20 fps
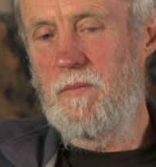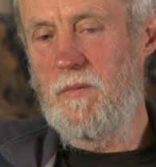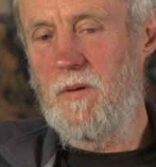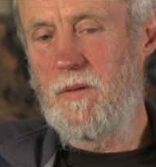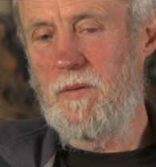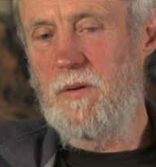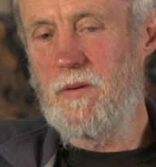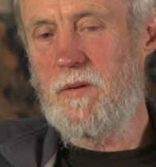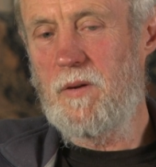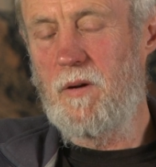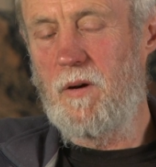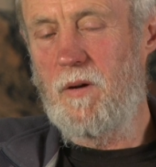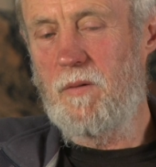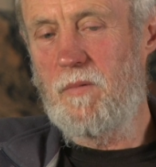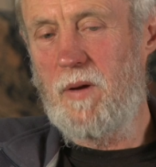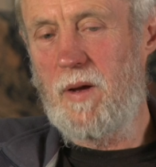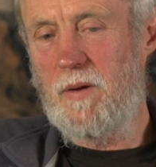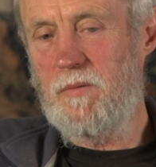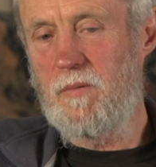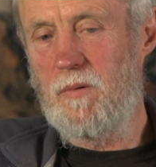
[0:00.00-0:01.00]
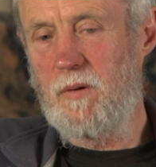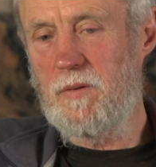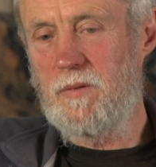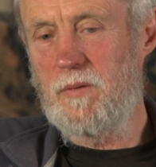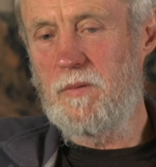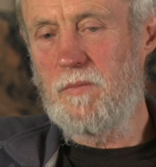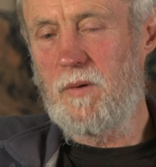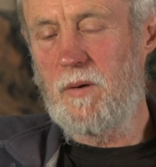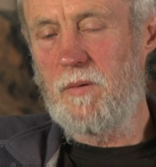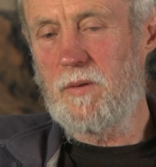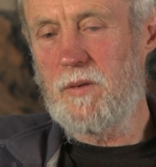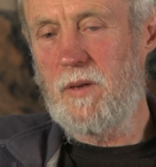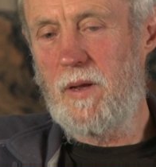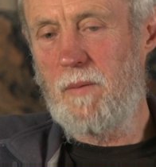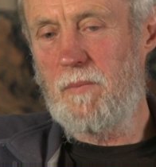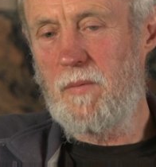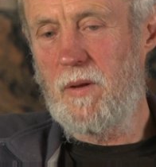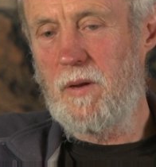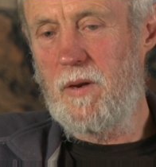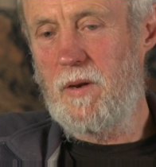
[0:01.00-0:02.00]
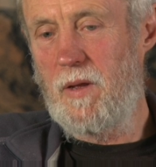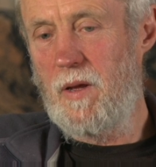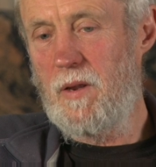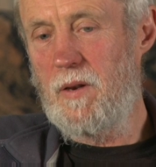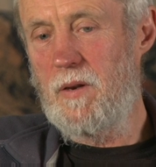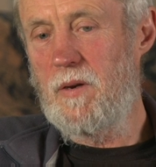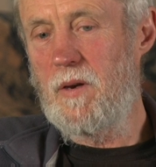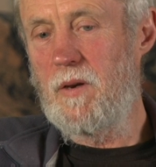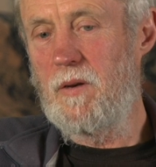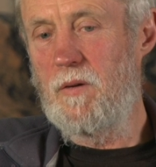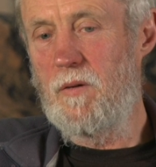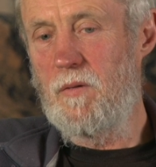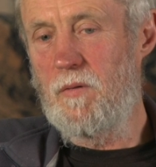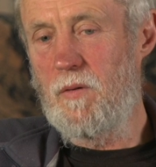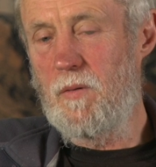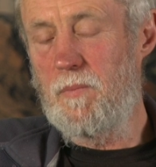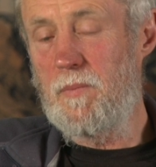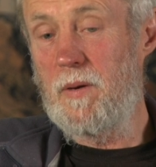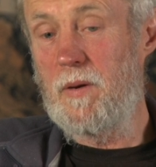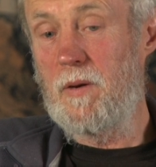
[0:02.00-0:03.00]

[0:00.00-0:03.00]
what this gold rush was and what was happening in England and Europe,